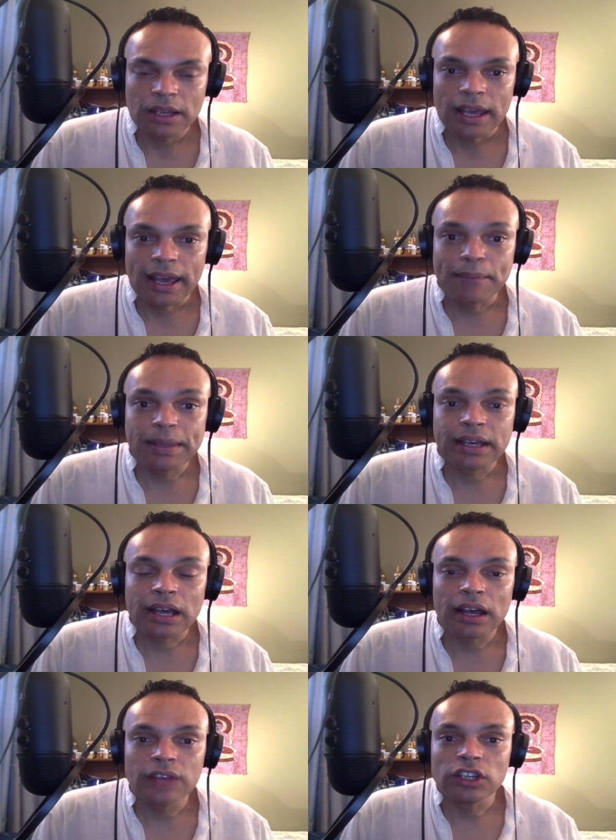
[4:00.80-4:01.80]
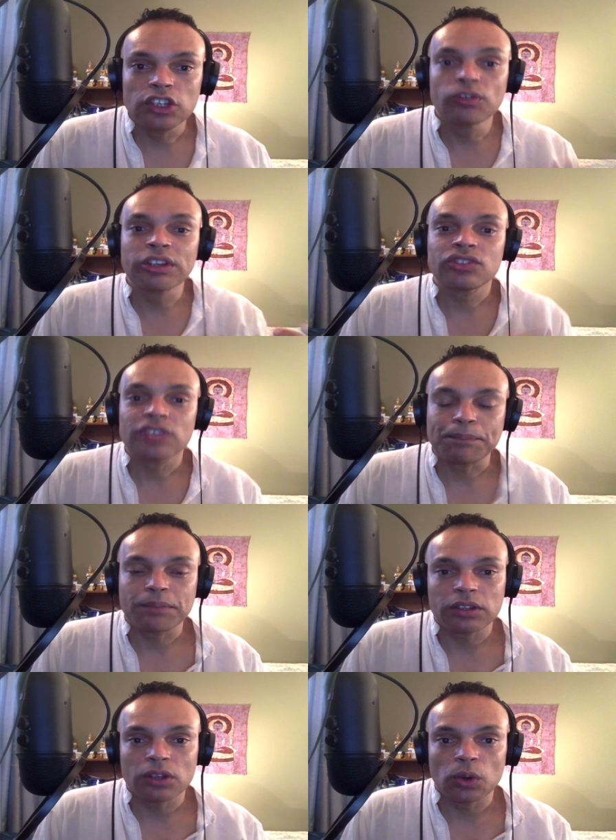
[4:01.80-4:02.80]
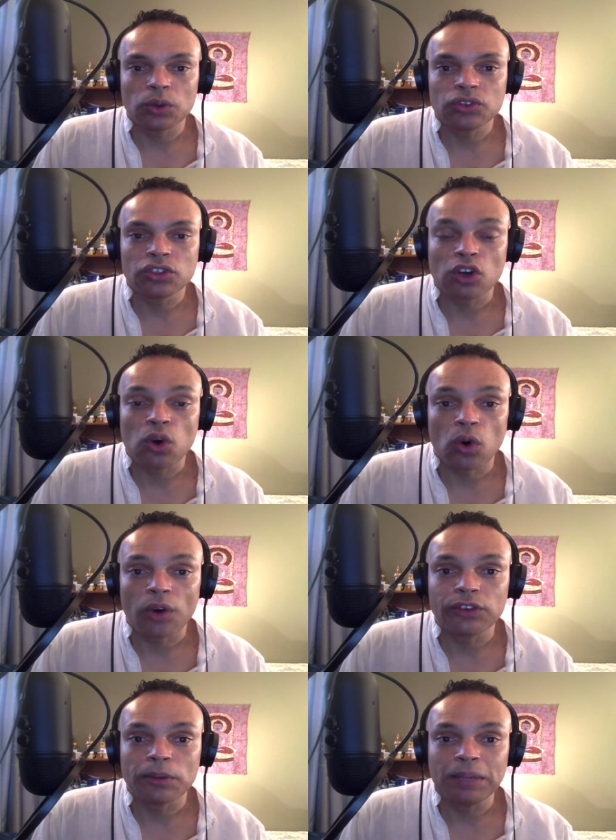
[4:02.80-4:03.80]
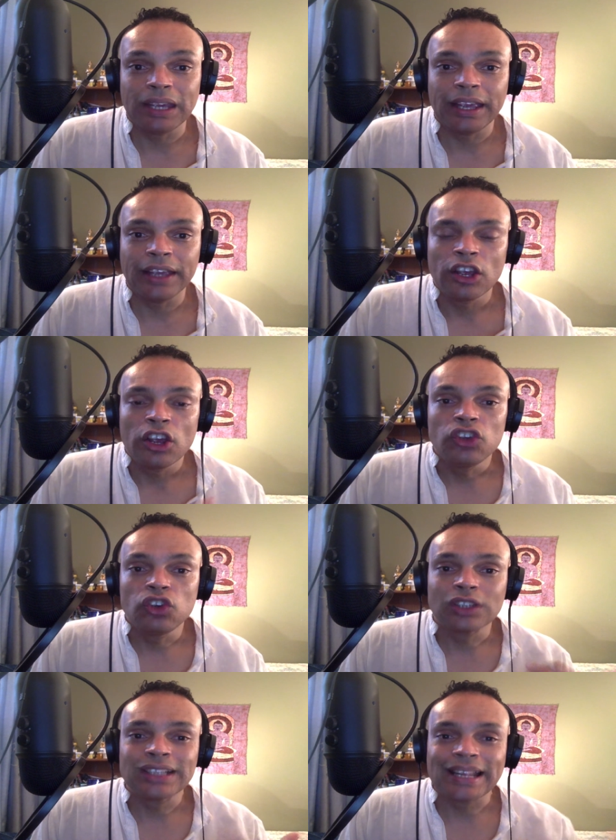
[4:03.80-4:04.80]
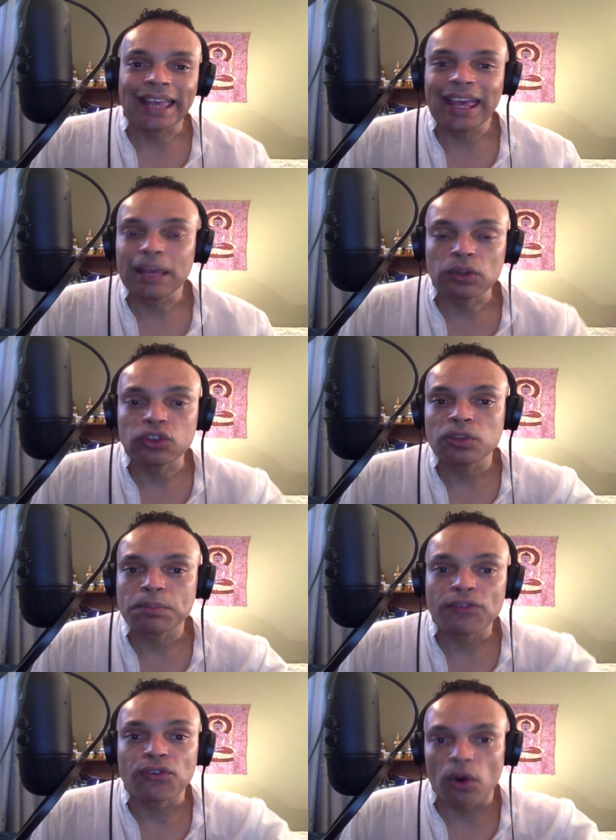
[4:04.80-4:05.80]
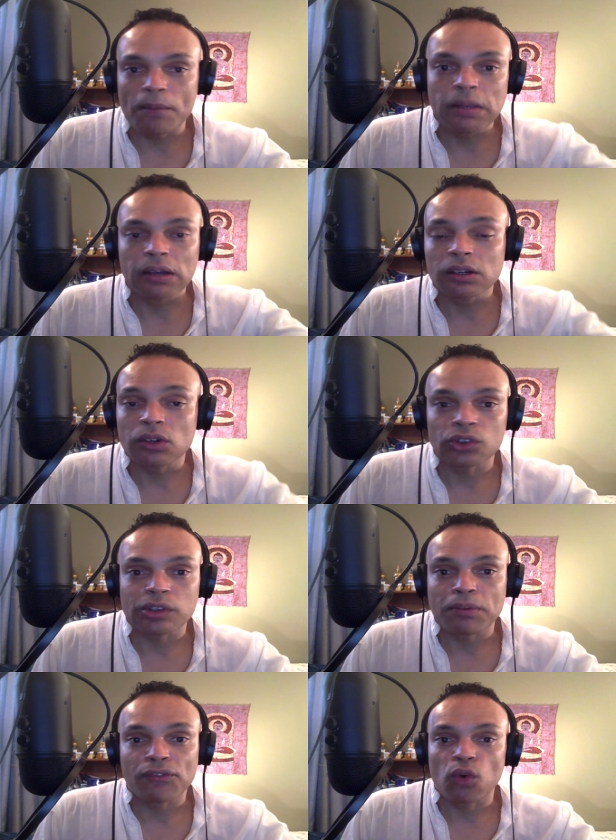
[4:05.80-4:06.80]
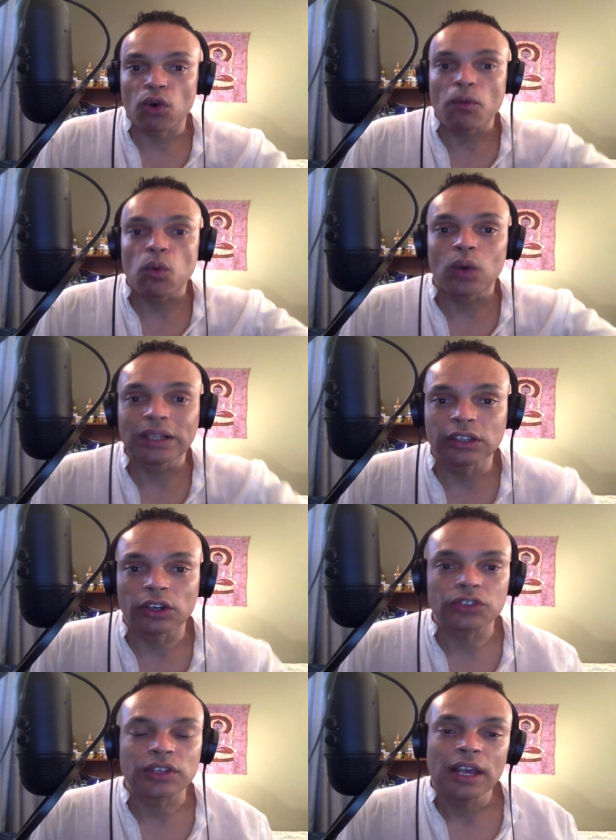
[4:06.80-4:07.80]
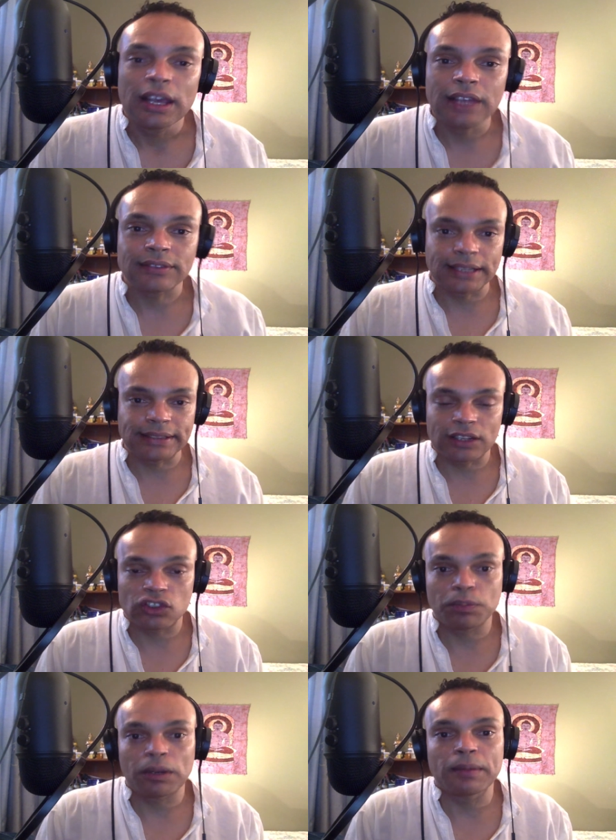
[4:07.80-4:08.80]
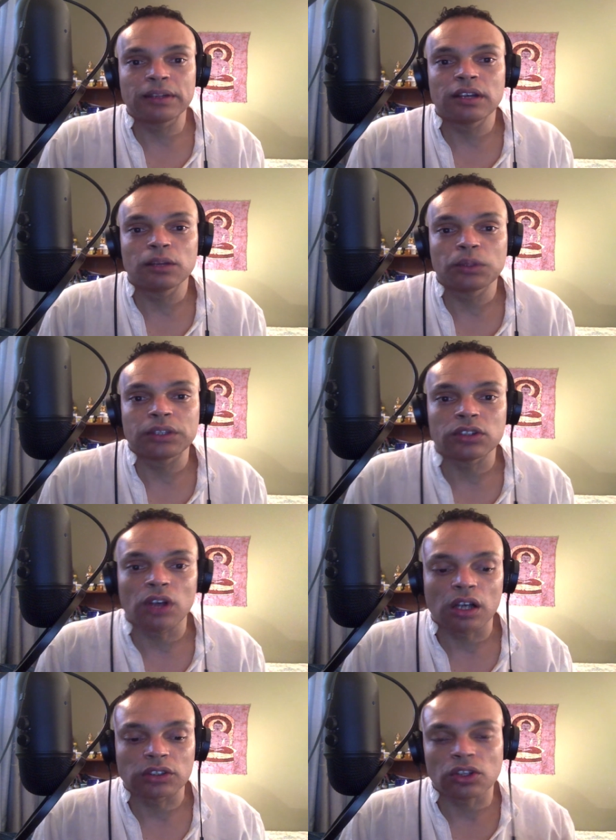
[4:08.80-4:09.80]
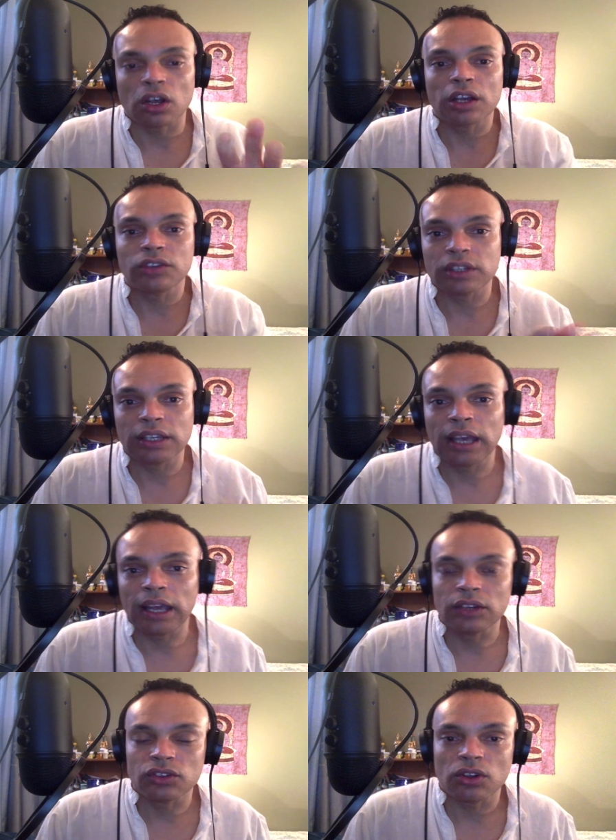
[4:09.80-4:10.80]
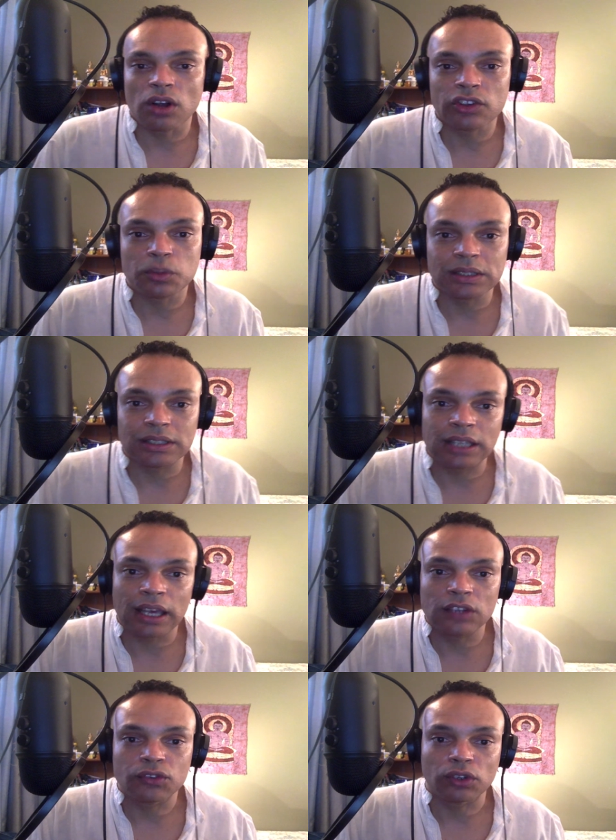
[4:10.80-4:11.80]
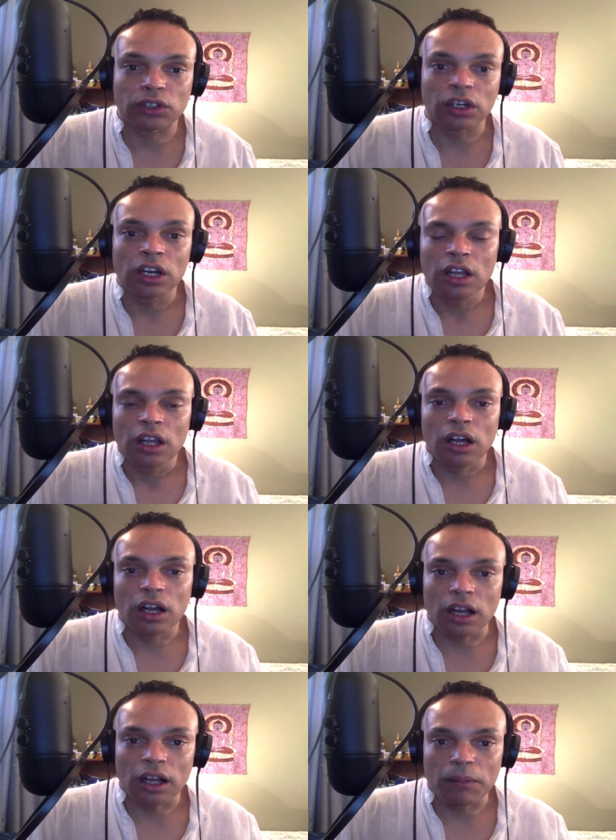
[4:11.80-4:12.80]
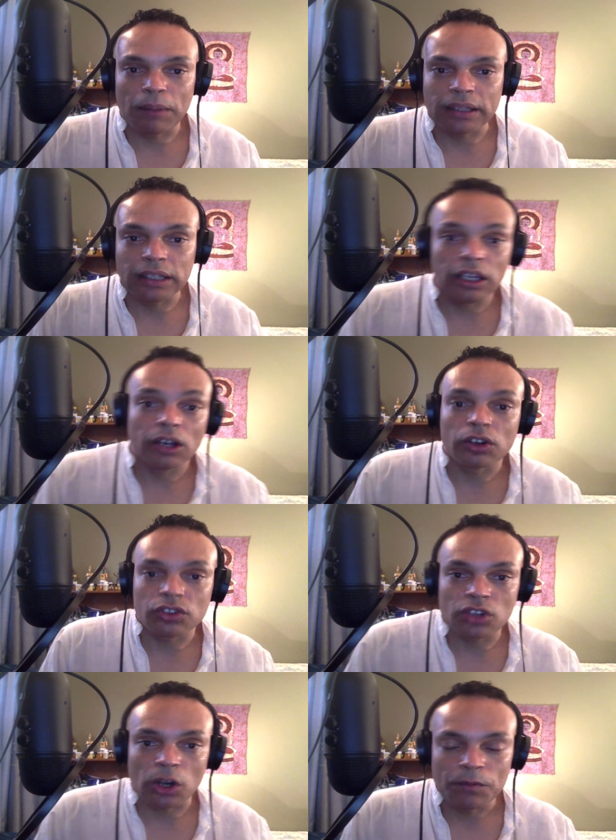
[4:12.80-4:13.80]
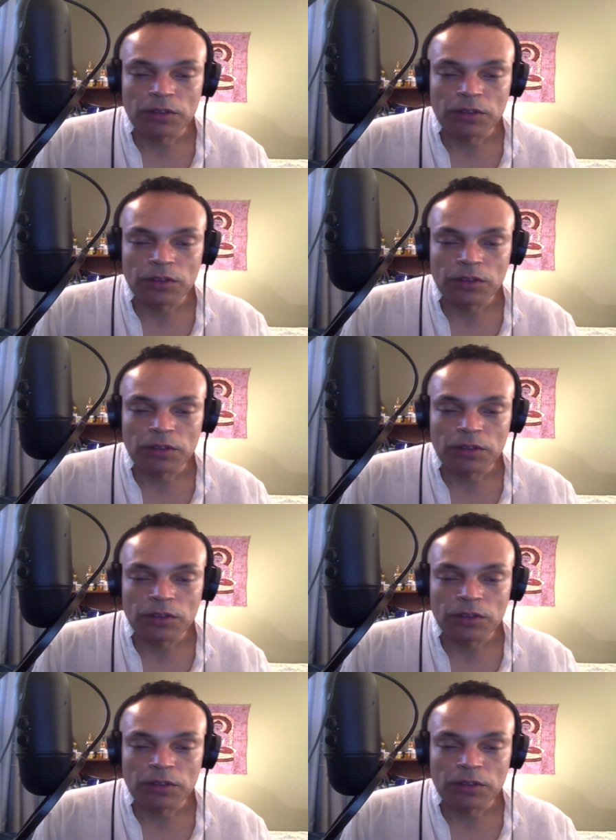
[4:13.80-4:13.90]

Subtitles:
And because you've accepted those to the core of your being, you're not able to perform miracles and perform wonders. It's like that experiment done with the dog. The dog is in the cage. The dog has been in the cage for about a year or so.